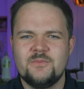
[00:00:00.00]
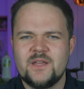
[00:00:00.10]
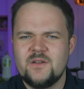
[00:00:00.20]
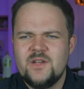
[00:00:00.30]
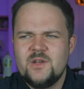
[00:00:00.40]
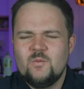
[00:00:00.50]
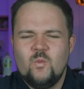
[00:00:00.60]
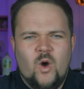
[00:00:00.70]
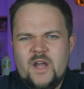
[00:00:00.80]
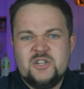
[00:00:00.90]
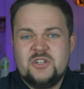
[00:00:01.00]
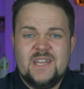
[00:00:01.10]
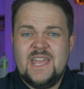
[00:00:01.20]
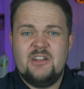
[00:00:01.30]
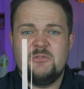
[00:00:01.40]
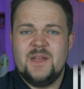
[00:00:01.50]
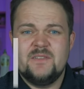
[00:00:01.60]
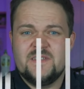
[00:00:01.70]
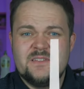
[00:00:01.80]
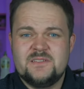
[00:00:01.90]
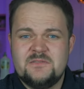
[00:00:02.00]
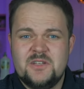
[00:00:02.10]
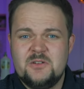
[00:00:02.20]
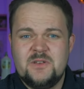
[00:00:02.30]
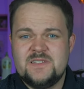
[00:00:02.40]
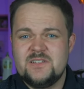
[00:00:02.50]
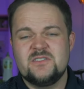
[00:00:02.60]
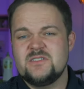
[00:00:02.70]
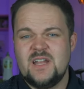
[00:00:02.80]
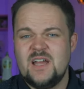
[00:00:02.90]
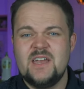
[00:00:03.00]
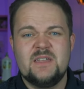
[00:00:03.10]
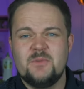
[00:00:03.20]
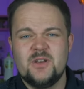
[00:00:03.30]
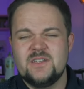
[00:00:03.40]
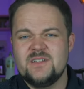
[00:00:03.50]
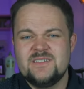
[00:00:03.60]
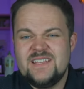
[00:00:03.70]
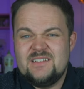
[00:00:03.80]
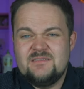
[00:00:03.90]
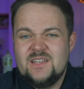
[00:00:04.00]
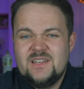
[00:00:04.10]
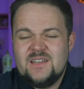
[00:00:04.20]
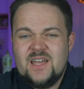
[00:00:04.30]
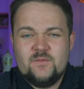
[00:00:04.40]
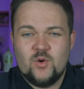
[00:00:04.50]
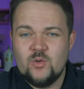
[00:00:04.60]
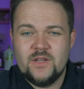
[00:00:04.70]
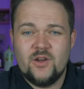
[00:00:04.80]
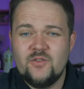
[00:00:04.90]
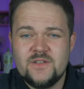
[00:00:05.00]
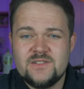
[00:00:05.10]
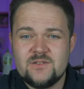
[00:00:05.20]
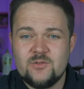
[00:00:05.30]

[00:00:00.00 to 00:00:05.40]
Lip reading: Like, why should I care about this? You know, is it just a high-end monitor? Is that kind of all it offers?